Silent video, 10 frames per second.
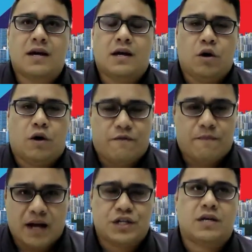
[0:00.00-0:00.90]
your
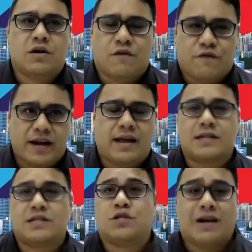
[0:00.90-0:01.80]
budget, your
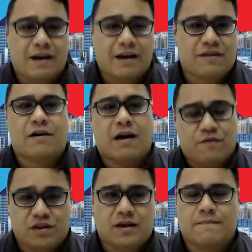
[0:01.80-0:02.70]
finance, your lifestyle,
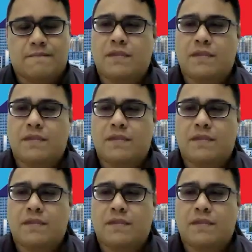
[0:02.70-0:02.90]
everything.